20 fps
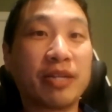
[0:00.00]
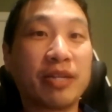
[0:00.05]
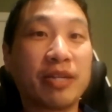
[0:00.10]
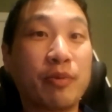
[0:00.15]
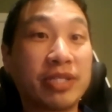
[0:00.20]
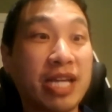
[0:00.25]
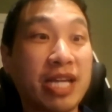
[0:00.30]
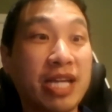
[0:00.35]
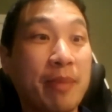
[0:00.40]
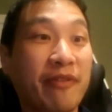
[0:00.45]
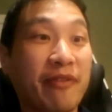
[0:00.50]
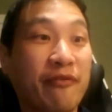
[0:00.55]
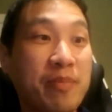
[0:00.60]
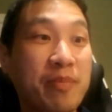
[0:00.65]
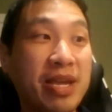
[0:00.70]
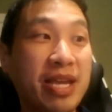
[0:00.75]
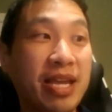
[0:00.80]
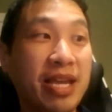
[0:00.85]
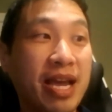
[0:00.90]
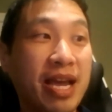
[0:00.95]
what's coming for
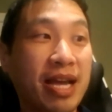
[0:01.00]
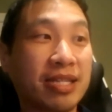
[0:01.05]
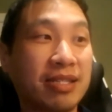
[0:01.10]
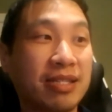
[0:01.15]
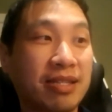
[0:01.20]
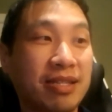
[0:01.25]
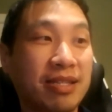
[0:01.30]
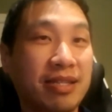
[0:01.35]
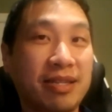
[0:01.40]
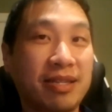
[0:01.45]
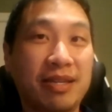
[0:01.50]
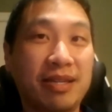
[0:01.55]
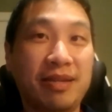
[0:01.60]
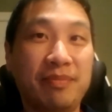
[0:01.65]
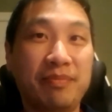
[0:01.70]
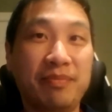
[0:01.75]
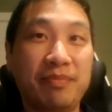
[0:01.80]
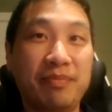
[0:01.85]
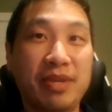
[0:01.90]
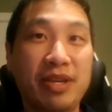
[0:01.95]
me, actually, I
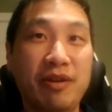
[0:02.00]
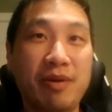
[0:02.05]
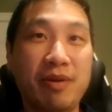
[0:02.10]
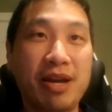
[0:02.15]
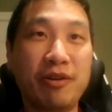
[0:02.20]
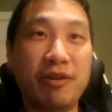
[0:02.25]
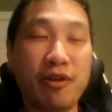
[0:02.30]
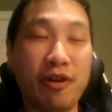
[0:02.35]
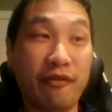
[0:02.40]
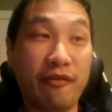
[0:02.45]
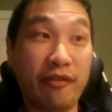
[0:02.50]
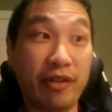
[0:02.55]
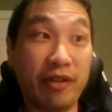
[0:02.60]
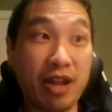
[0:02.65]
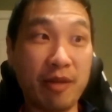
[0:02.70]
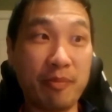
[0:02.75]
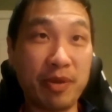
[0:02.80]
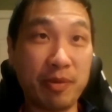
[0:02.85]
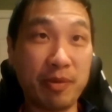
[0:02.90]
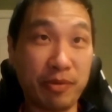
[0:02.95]
don't know if a
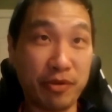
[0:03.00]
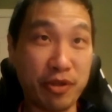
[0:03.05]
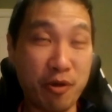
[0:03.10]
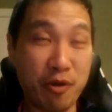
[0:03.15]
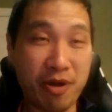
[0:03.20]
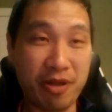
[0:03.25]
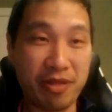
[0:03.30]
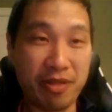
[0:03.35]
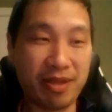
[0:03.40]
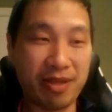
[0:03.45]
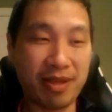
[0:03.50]
lot of people know on